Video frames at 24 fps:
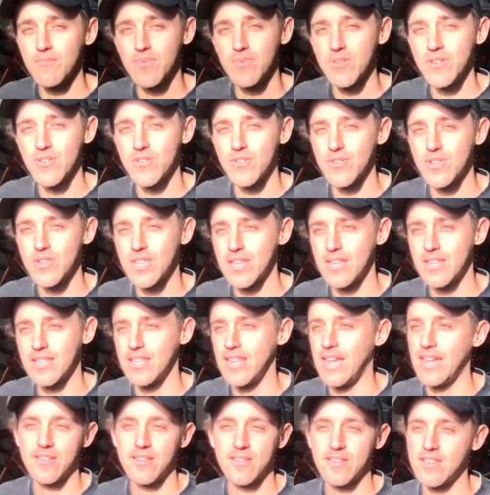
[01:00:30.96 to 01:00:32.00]
because it's
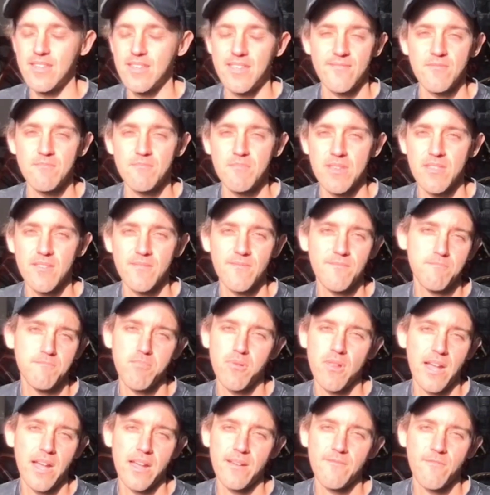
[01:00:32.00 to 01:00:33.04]
given me the
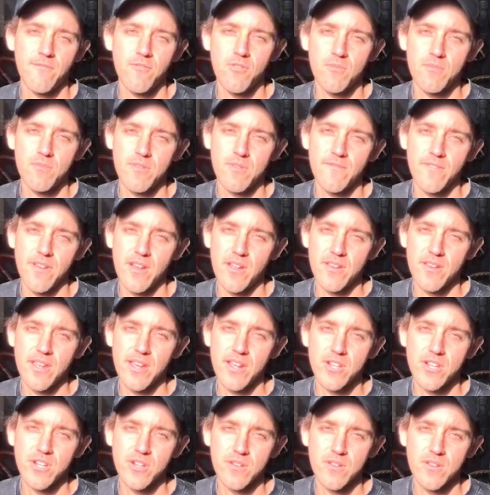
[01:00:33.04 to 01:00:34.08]
platform and
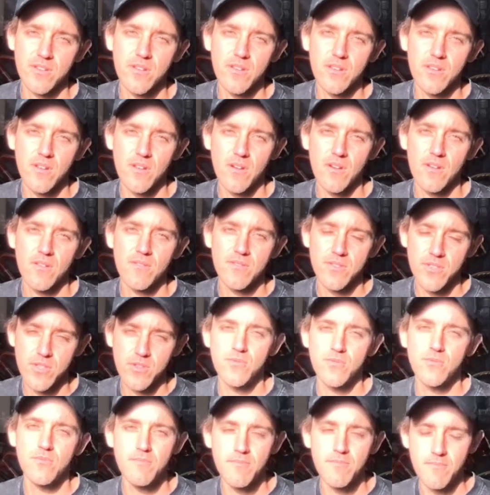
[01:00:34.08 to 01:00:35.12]
foundation
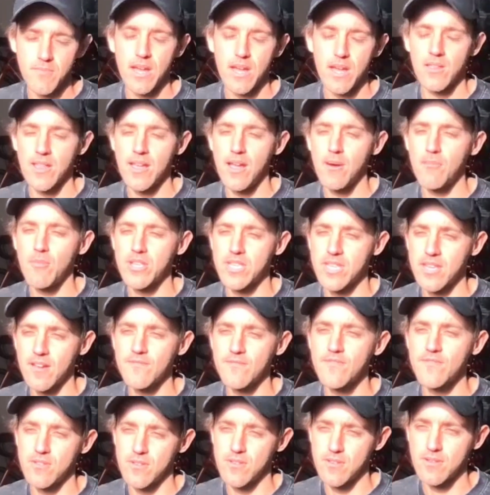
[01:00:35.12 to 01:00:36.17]
to allow myself
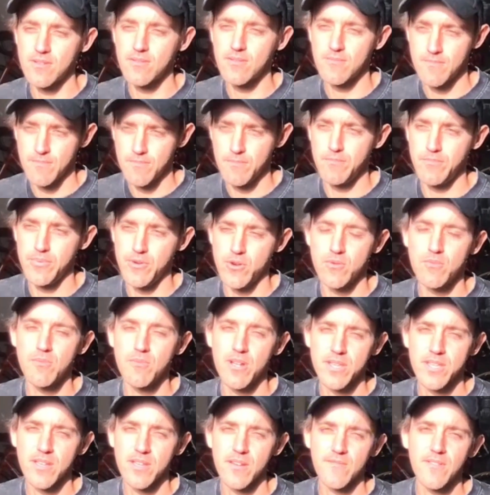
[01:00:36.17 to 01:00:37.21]
to build
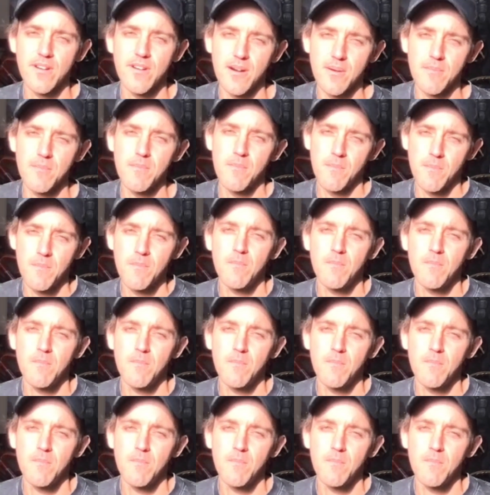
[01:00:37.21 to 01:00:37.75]
myself up.